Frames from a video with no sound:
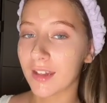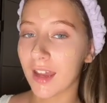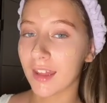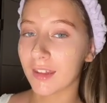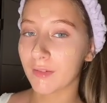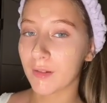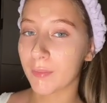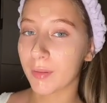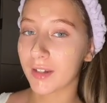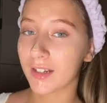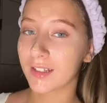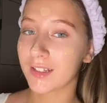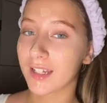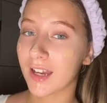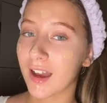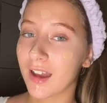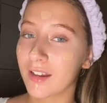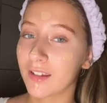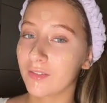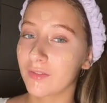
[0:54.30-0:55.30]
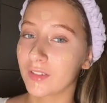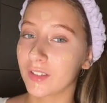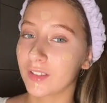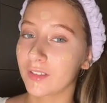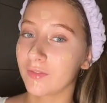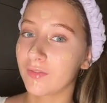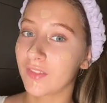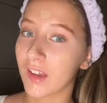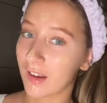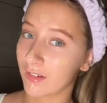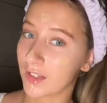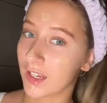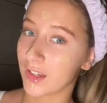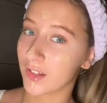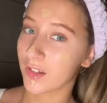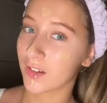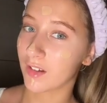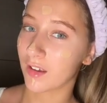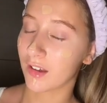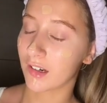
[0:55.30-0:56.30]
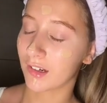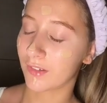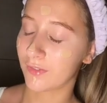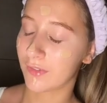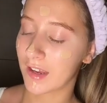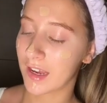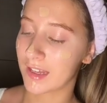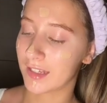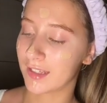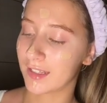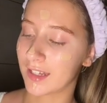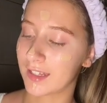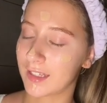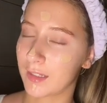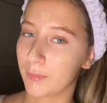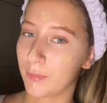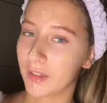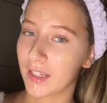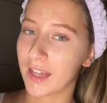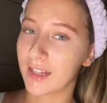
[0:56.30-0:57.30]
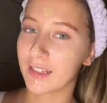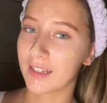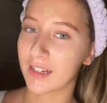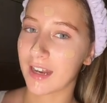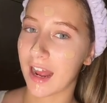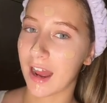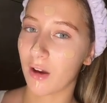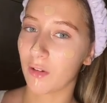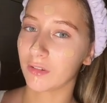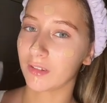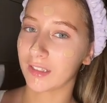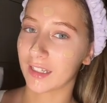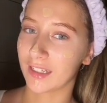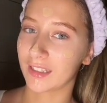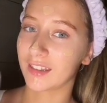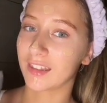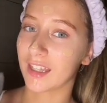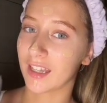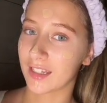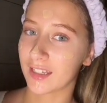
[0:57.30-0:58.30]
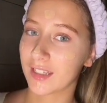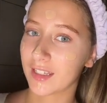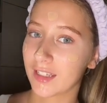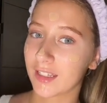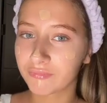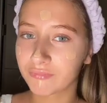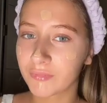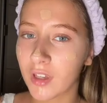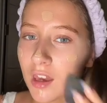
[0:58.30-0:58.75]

we put a ton of foundation on our face, let's blend it out like this.